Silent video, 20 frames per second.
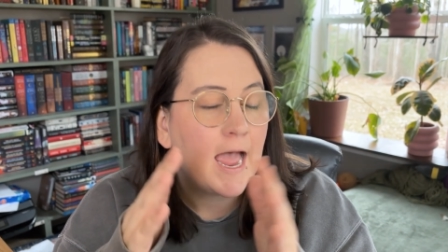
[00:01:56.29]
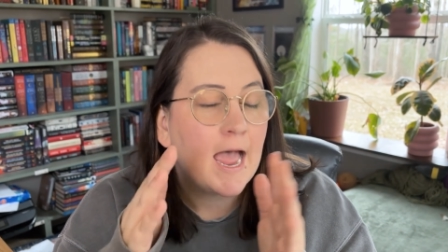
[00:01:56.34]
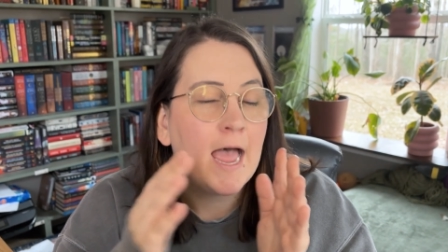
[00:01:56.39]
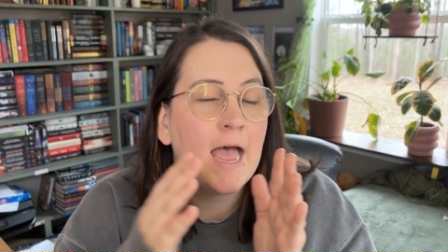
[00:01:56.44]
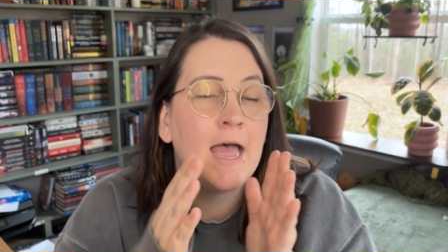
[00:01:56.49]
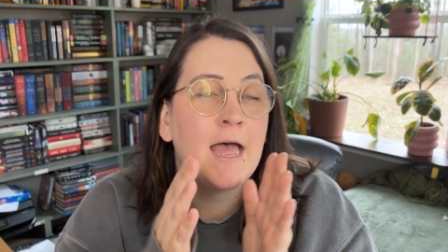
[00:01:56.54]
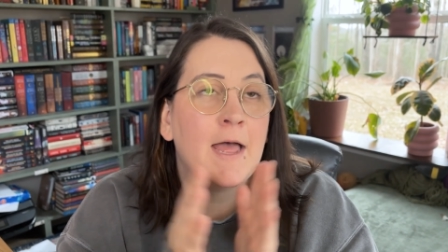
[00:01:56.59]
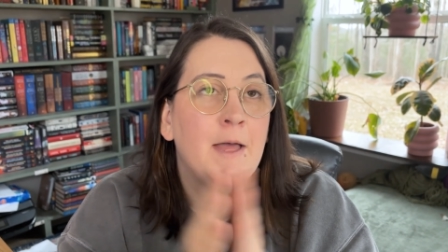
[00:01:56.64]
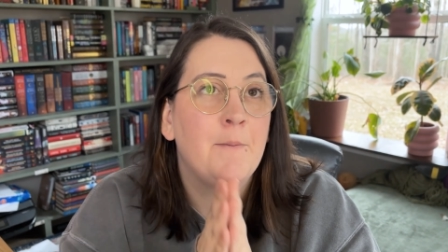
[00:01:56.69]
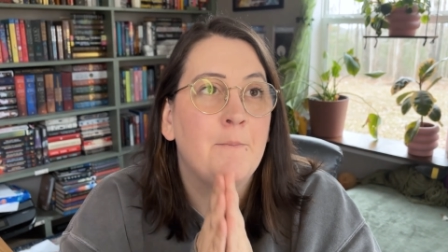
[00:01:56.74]

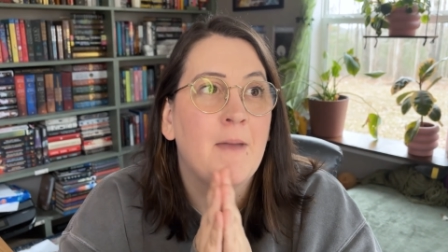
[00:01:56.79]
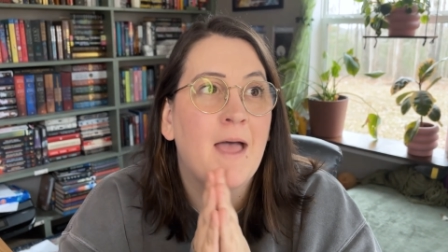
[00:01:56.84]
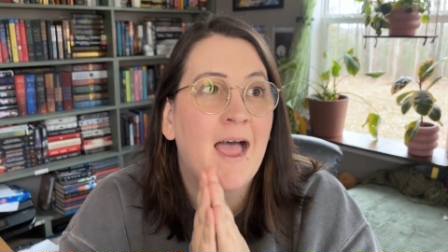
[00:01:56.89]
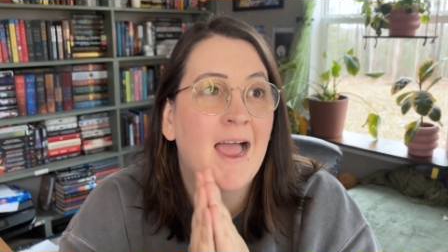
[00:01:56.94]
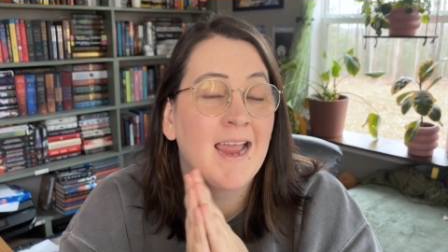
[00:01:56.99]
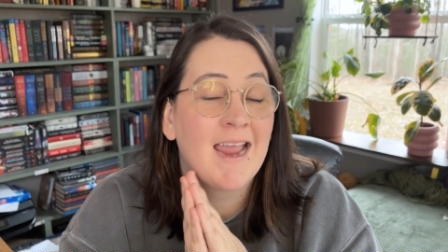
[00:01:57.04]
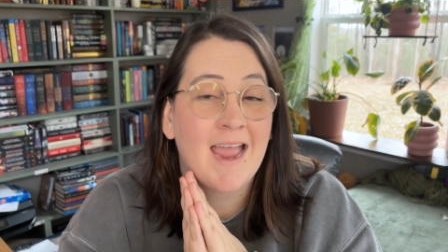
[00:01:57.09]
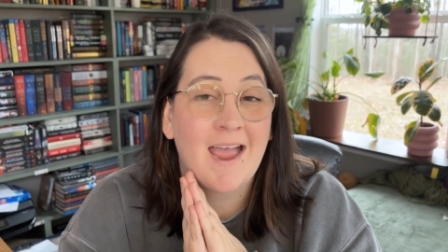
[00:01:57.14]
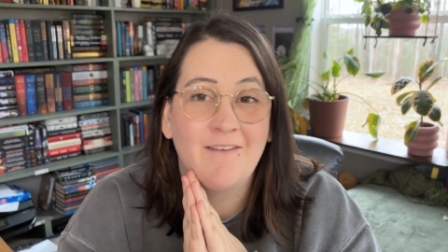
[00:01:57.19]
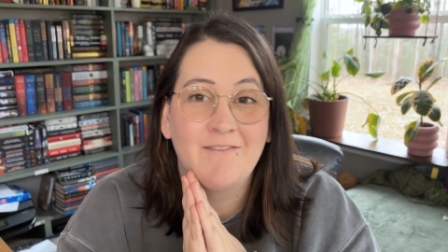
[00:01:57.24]

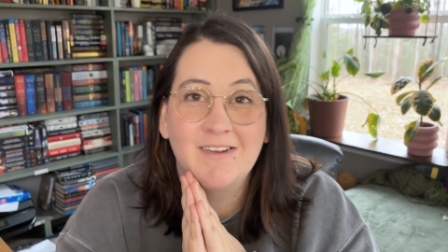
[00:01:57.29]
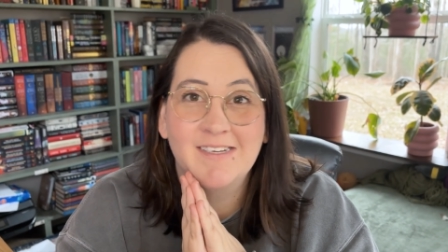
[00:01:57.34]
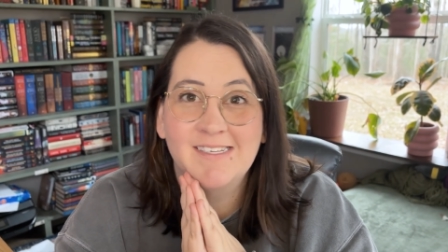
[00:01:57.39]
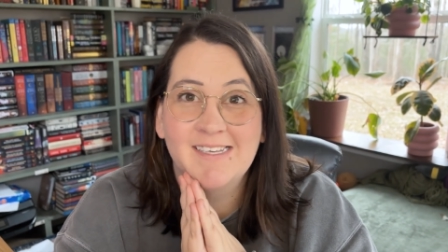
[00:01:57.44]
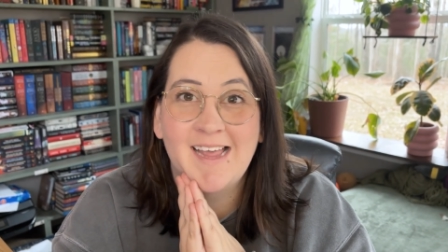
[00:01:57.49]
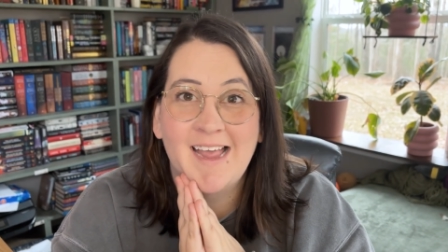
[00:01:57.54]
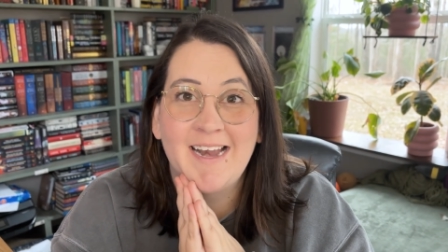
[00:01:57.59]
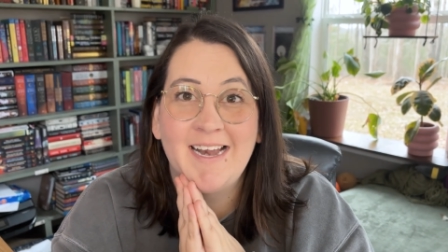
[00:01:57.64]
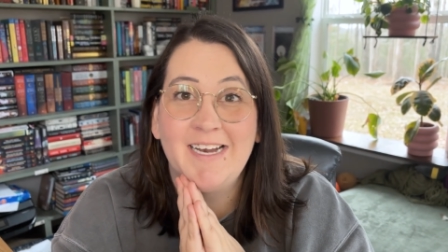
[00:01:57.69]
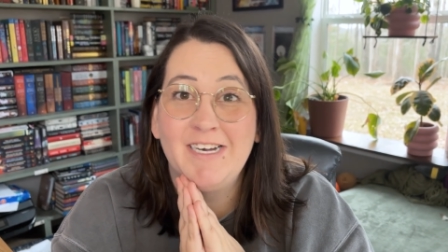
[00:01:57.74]
I have
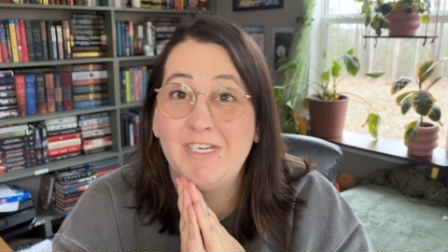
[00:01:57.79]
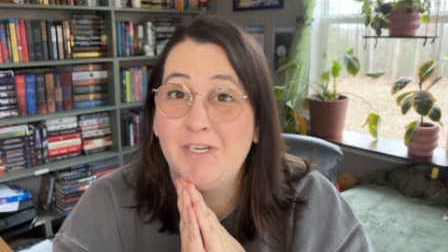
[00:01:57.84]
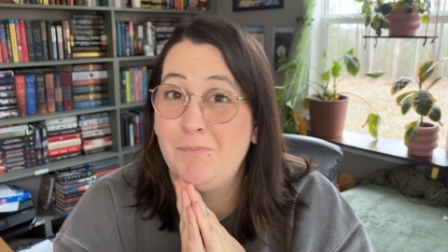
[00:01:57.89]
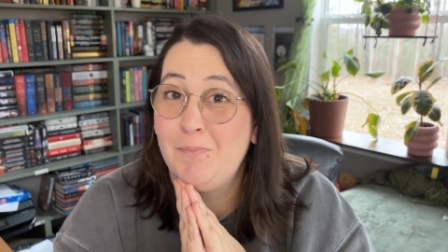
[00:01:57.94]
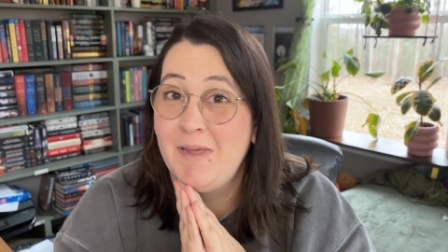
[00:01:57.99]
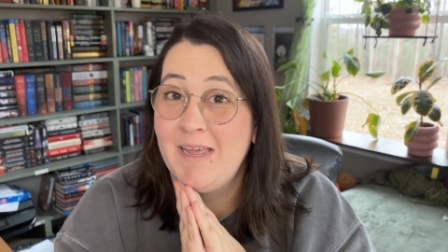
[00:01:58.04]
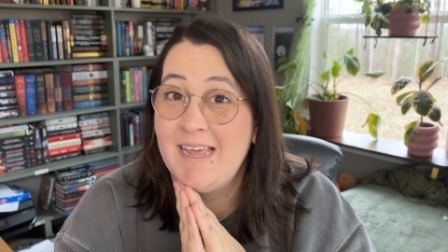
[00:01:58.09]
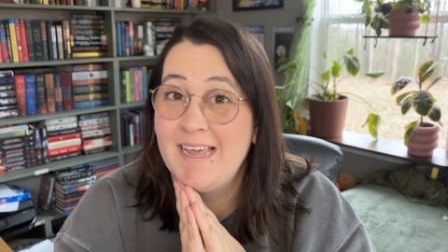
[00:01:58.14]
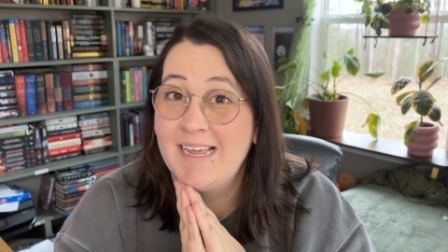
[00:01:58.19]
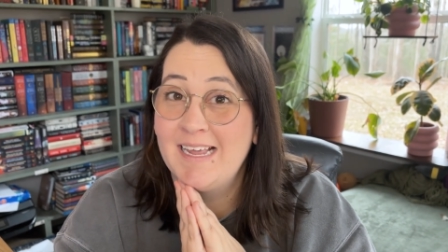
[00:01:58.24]
decided to
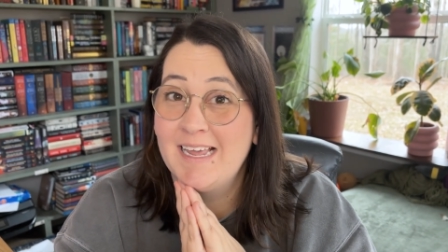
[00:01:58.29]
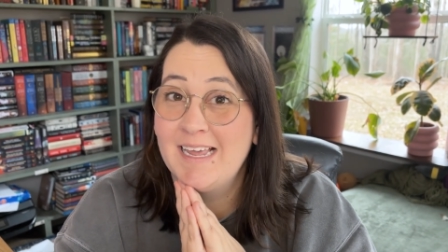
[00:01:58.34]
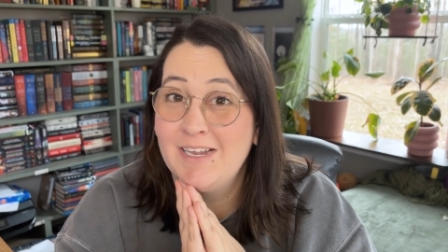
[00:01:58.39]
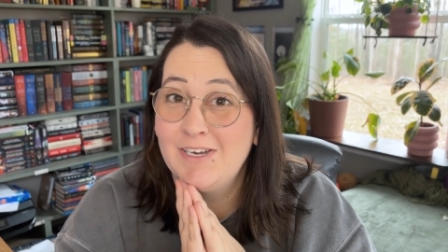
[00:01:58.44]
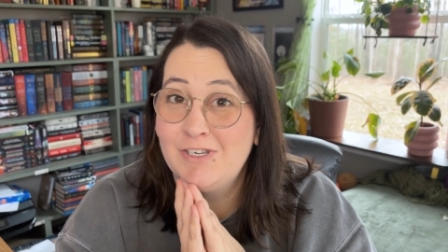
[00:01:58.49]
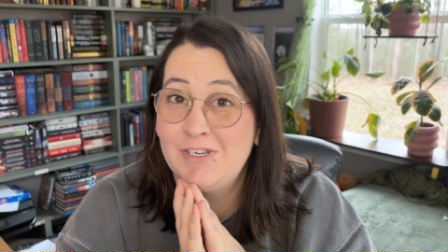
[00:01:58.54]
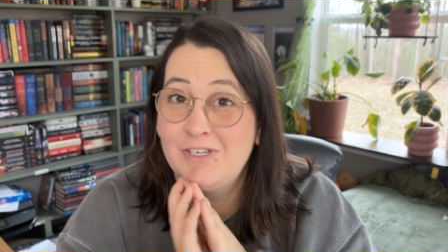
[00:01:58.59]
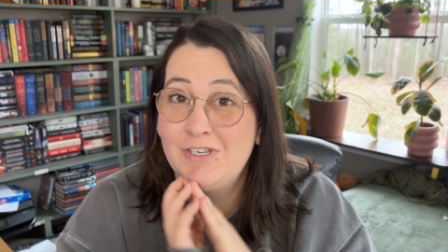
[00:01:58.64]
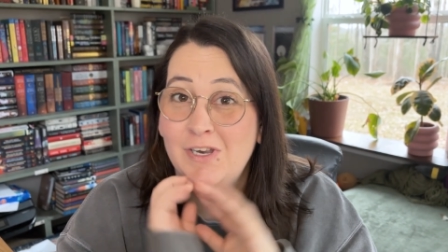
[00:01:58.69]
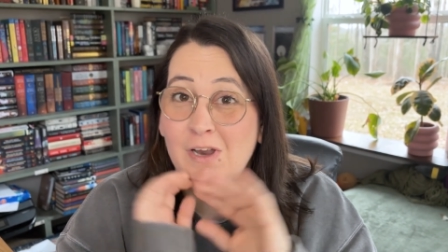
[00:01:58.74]
pick
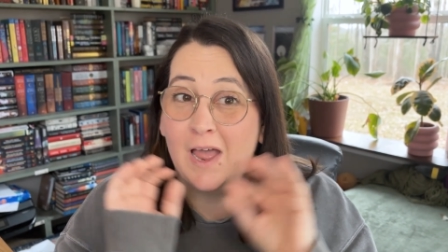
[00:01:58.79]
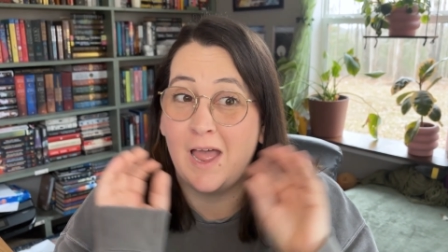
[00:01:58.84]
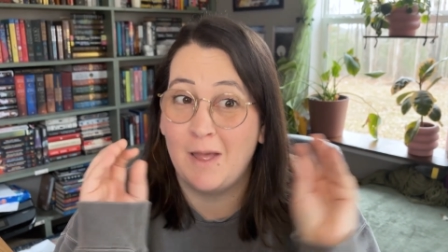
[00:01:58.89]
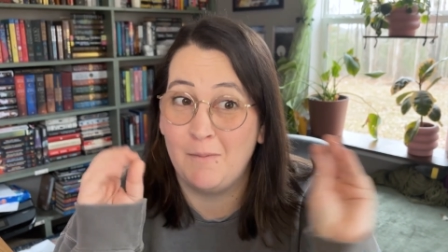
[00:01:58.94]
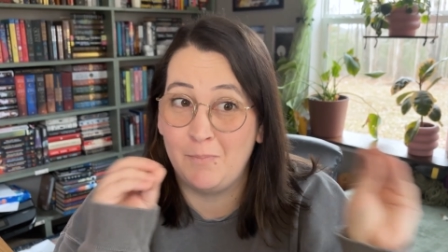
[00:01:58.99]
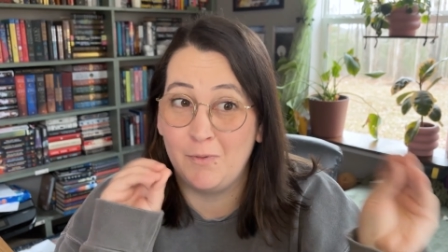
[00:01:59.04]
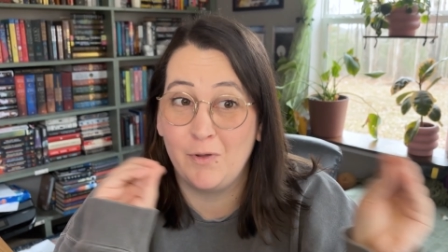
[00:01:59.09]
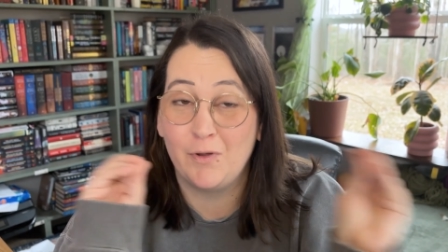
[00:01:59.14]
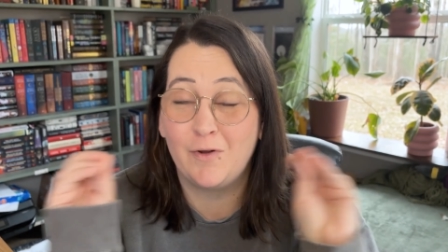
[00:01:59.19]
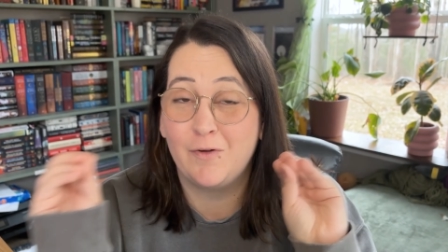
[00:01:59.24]
a
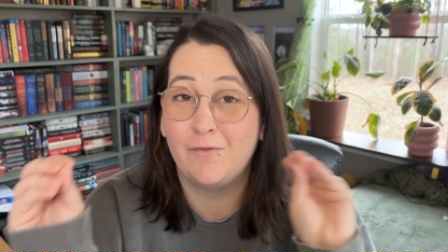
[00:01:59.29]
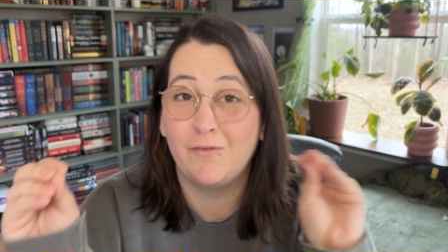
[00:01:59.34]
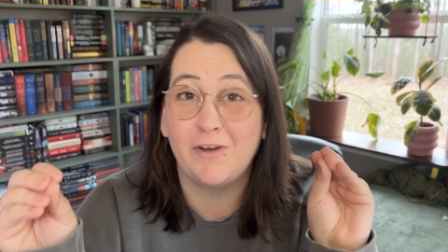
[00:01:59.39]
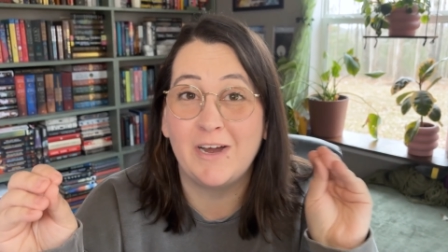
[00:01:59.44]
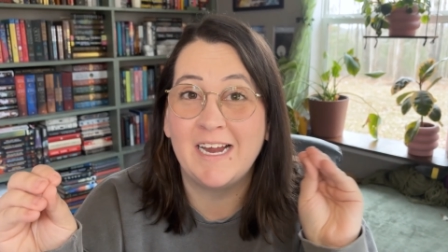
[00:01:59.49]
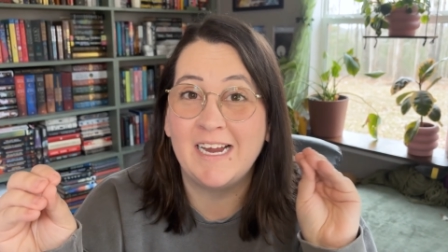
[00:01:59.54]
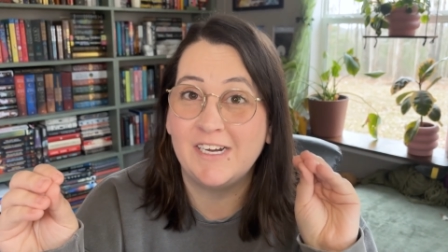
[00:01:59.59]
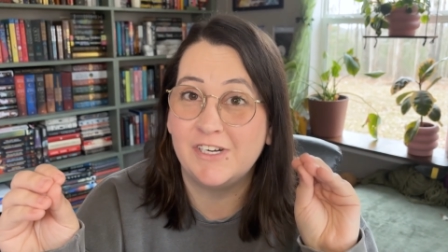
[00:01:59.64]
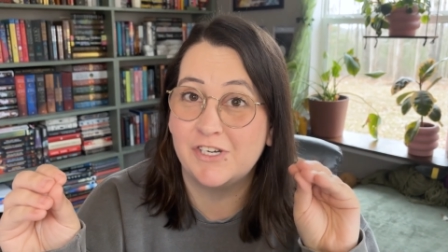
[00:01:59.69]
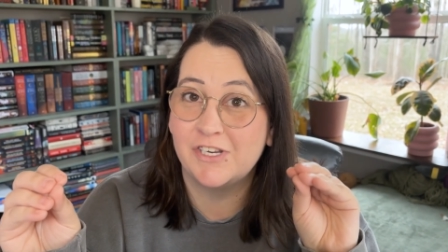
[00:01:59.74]
book for
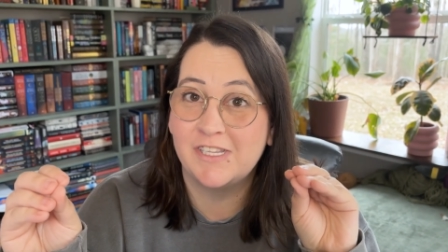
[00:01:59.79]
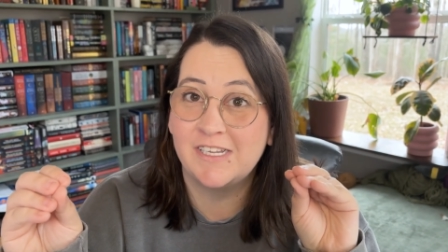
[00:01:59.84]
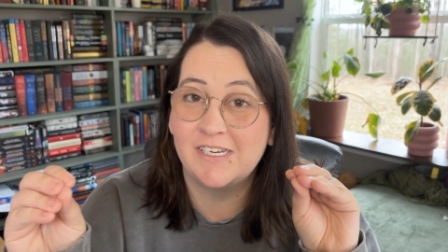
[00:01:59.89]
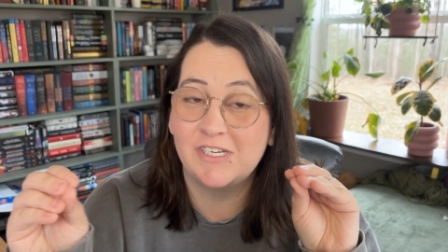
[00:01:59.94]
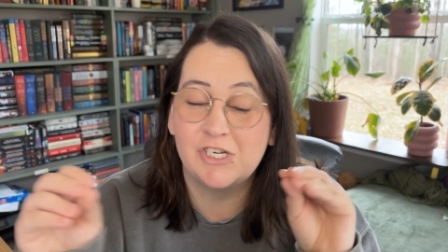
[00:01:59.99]
each of these